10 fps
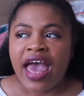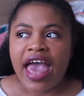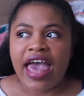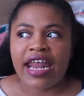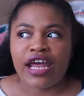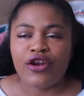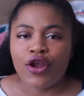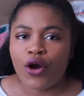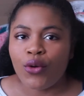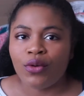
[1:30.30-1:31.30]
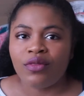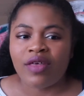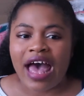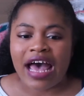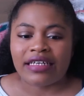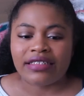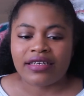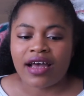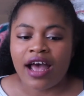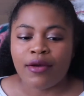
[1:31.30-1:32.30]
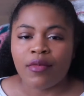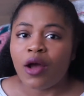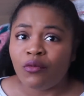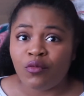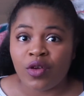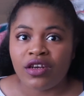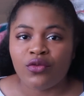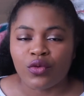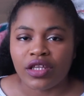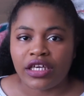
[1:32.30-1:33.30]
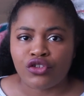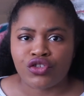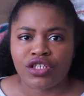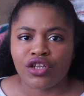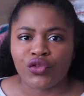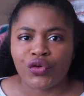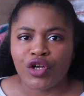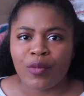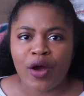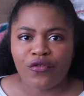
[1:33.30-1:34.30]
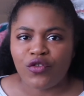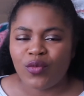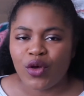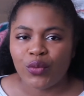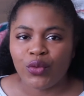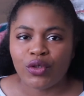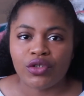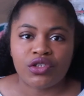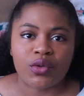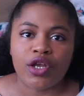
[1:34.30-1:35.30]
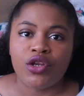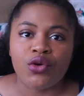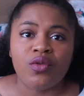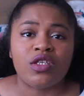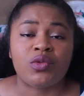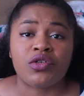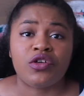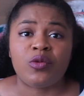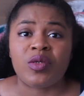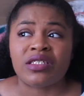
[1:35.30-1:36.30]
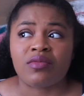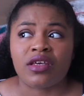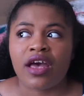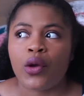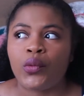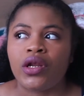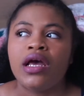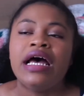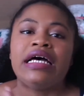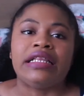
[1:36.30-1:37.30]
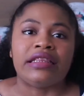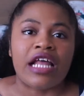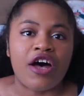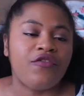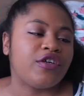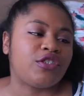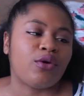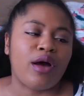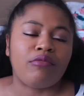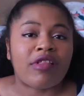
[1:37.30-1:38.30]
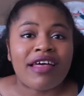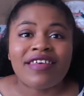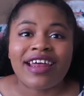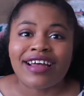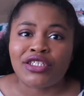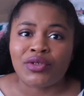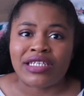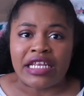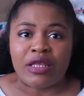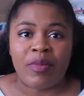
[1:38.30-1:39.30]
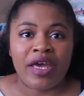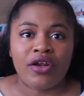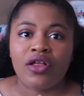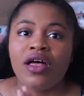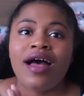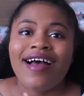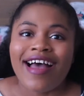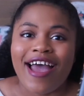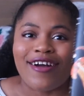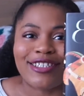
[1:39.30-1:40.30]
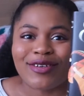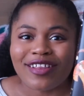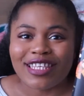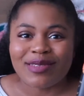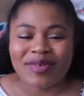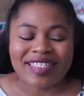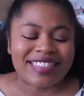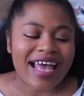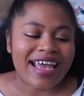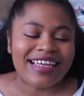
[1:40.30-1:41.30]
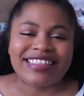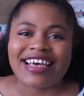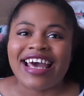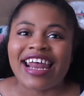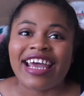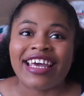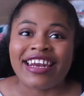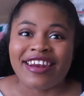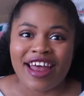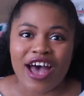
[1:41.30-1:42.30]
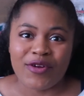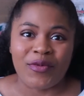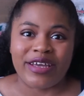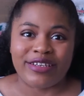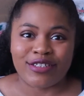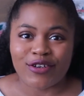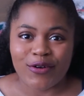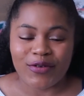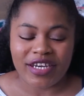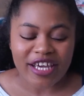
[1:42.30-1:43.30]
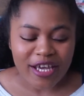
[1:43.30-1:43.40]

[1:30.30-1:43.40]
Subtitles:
and I know that I've been really interested in learning about female rulers, so I knew this was going to be something I would love, so I'm glad that I got to attend the panel. I also got this book signed, and I cannot wait to start reading